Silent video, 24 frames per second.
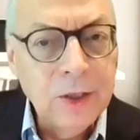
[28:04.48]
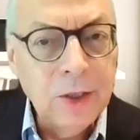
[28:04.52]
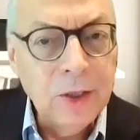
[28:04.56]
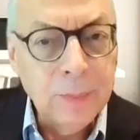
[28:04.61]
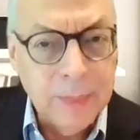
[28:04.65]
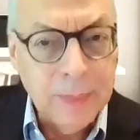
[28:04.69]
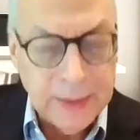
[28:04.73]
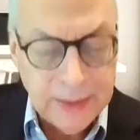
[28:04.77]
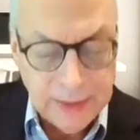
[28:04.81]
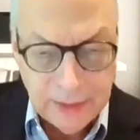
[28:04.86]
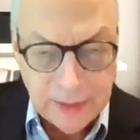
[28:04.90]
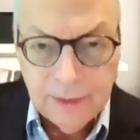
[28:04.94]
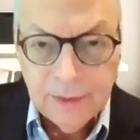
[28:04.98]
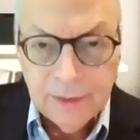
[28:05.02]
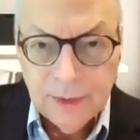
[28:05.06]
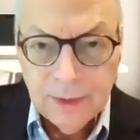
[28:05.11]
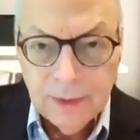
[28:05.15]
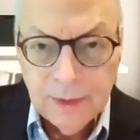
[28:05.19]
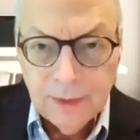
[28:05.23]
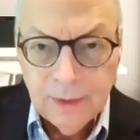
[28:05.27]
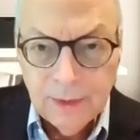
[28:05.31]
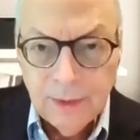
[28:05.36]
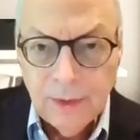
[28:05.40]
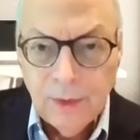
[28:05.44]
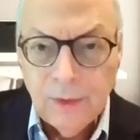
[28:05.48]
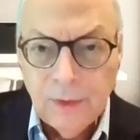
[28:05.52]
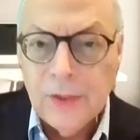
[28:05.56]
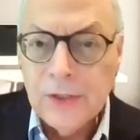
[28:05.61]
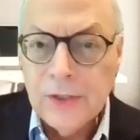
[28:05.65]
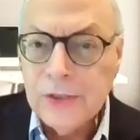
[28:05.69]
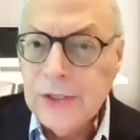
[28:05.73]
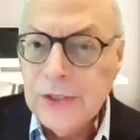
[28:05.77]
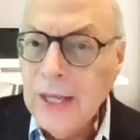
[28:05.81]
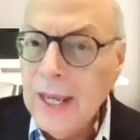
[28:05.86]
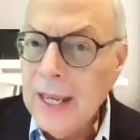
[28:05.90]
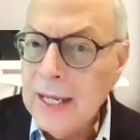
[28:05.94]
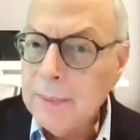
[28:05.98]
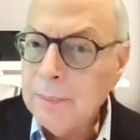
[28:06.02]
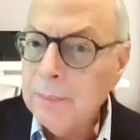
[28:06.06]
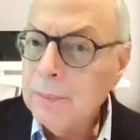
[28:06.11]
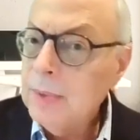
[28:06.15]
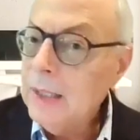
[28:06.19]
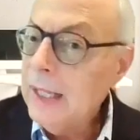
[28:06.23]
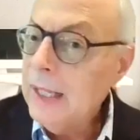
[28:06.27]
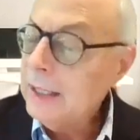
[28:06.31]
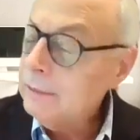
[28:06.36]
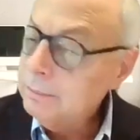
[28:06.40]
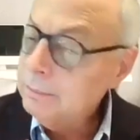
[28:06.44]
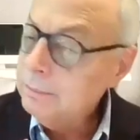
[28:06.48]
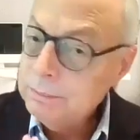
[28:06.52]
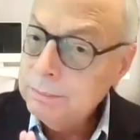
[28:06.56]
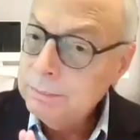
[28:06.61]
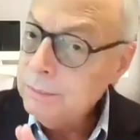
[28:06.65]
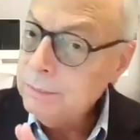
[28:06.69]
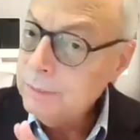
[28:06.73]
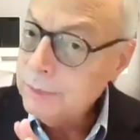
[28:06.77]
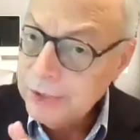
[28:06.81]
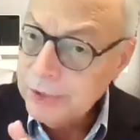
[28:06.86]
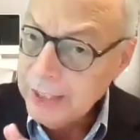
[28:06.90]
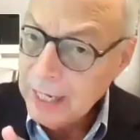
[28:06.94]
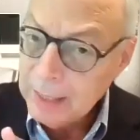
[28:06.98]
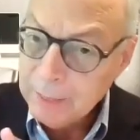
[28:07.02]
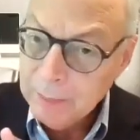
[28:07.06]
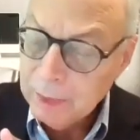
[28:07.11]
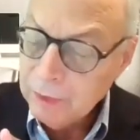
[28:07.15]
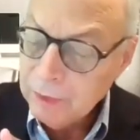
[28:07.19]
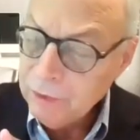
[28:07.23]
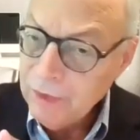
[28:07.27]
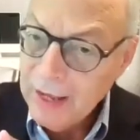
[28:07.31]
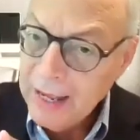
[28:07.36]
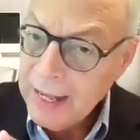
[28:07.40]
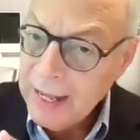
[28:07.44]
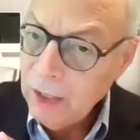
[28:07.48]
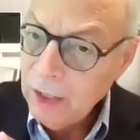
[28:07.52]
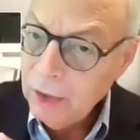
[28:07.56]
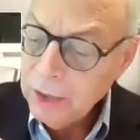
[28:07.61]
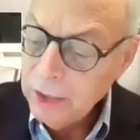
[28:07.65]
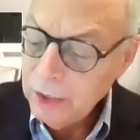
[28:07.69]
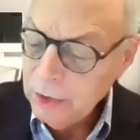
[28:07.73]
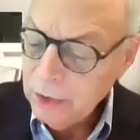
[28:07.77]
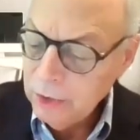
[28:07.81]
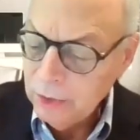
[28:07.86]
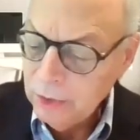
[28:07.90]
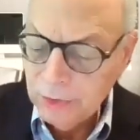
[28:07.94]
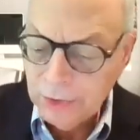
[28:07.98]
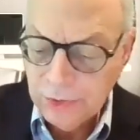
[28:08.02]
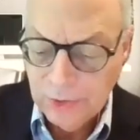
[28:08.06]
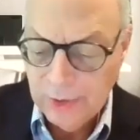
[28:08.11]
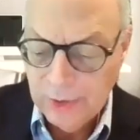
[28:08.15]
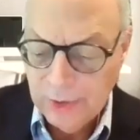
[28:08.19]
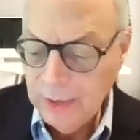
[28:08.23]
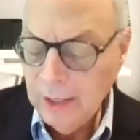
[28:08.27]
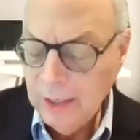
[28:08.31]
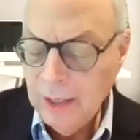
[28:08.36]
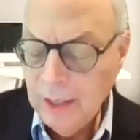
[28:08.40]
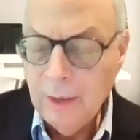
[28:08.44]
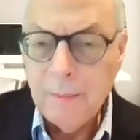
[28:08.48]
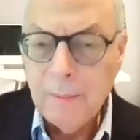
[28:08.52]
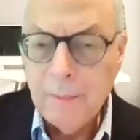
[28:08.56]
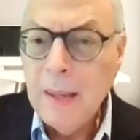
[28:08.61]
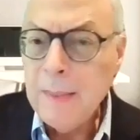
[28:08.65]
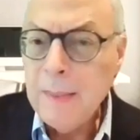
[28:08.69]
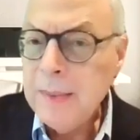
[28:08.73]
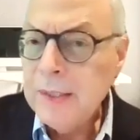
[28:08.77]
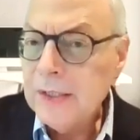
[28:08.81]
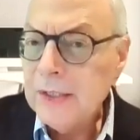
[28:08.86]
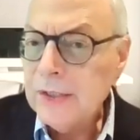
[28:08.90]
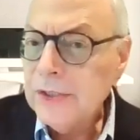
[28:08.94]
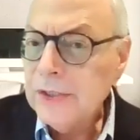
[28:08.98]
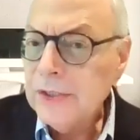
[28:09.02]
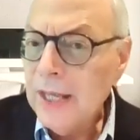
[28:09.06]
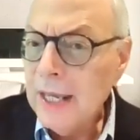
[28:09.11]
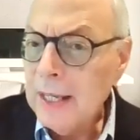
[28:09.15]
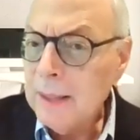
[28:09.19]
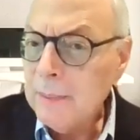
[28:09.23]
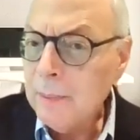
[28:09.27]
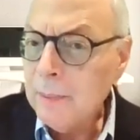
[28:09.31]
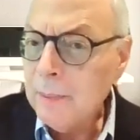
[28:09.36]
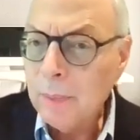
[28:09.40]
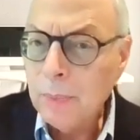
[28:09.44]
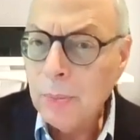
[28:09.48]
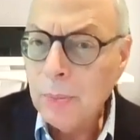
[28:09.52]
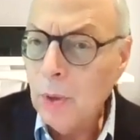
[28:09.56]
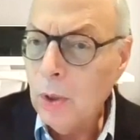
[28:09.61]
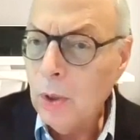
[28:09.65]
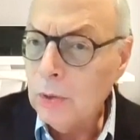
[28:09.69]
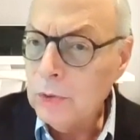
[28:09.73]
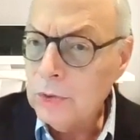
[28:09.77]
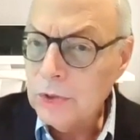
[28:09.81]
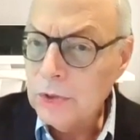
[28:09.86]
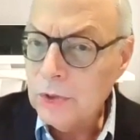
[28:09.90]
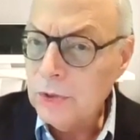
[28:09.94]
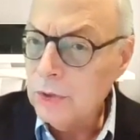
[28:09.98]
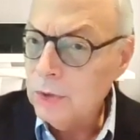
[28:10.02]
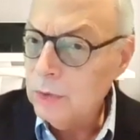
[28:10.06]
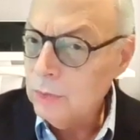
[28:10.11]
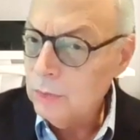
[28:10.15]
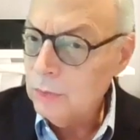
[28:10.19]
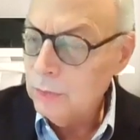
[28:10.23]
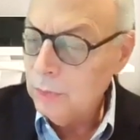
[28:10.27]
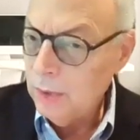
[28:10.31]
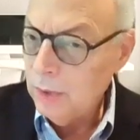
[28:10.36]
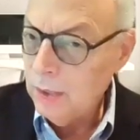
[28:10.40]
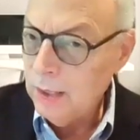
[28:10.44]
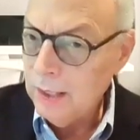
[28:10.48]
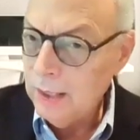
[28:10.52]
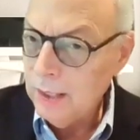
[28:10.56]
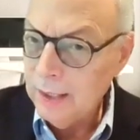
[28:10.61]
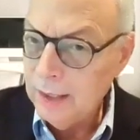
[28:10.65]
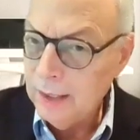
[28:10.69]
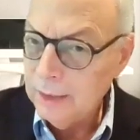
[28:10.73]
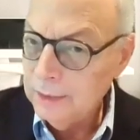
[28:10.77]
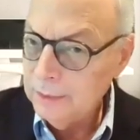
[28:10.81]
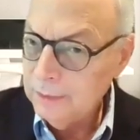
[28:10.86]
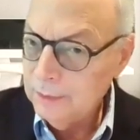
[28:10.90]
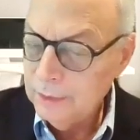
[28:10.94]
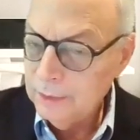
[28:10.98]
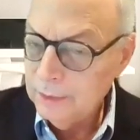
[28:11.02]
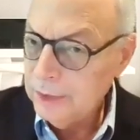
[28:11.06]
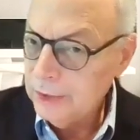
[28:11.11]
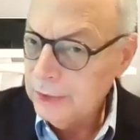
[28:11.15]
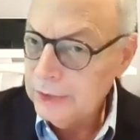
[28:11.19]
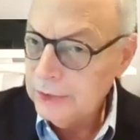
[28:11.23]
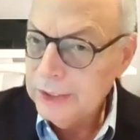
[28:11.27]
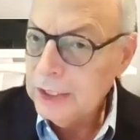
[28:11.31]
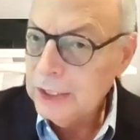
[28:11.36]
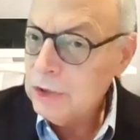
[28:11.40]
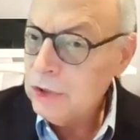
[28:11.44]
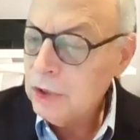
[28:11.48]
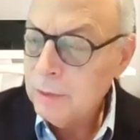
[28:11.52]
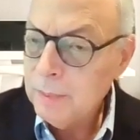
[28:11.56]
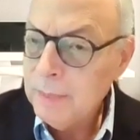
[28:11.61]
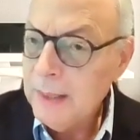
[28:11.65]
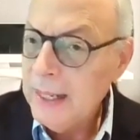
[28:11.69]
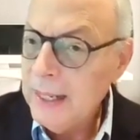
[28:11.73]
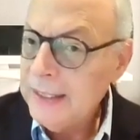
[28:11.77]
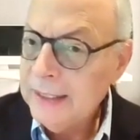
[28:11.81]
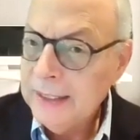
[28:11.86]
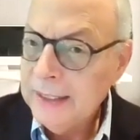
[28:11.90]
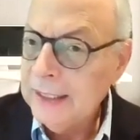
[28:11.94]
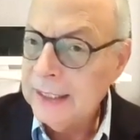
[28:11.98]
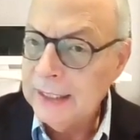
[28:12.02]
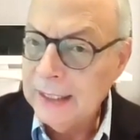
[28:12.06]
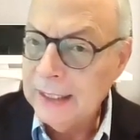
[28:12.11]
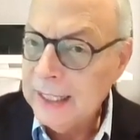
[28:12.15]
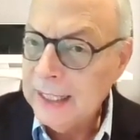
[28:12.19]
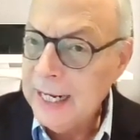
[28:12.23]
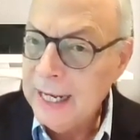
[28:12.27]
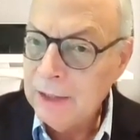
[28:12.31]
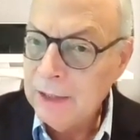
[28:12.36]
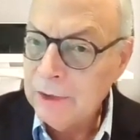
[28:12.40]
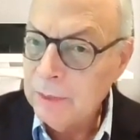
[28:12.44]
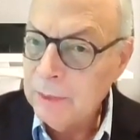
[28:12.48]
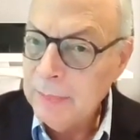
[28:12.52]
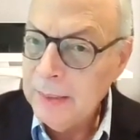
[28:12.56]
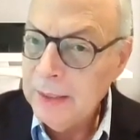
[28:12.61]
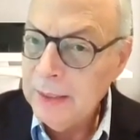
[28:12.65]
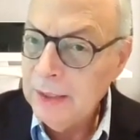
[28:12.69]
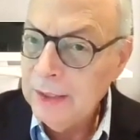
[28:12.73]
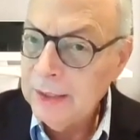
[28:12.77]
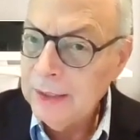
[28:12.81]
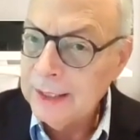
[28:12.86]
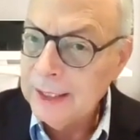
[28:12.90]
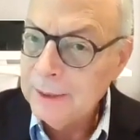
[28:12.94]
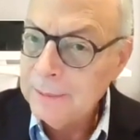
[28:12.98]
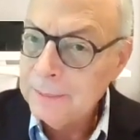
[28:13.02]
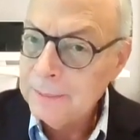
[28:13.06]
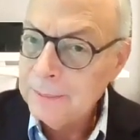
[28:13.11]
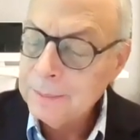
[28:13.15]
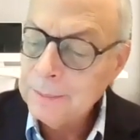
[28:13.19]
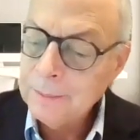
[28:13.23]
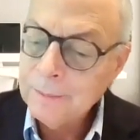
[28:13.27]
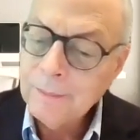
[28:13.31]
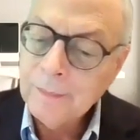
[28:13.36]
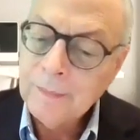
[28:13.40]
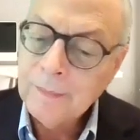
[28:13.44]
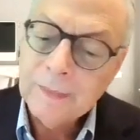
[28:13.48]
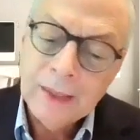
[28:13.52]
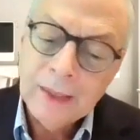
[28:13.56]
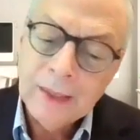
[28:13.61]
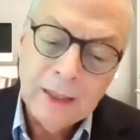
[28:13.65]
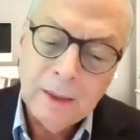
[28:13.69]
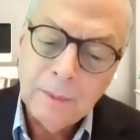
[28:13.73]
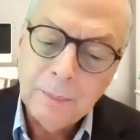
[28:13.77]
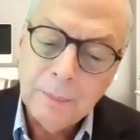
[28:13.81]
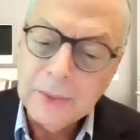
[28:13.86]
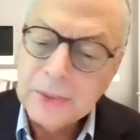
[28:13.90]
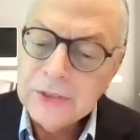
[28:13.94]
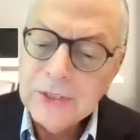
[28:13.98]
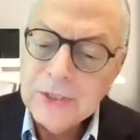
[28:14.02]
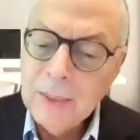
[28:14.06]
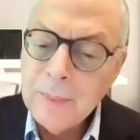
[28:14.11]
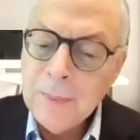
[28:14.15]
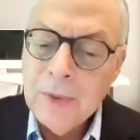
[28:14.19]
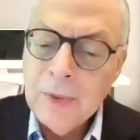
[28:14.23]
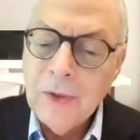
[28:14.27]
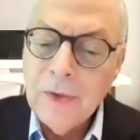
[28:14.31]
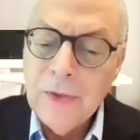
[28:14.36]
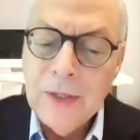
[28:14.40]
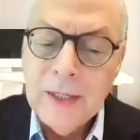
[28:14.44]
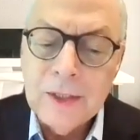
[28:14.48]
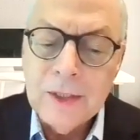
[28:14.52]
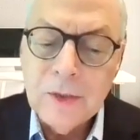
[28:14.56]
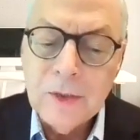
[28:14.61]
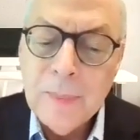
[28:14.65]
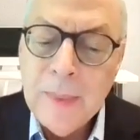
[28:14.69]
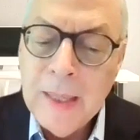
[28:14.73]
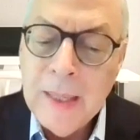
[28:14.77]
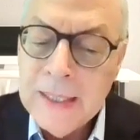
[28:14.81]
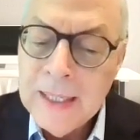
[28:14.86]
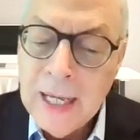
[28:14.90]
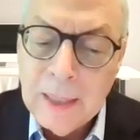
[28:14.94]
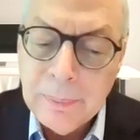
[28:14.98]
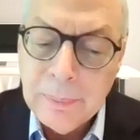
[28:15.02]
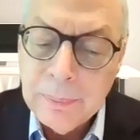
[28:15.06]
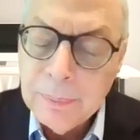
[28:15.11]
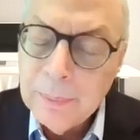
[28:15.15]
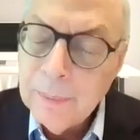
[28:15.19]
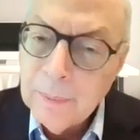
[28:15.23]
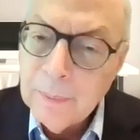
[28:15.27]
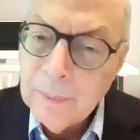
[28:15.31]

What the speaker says: to be the same, like same in values, maybe the same approach to decision-making and accountability, but some of the things may not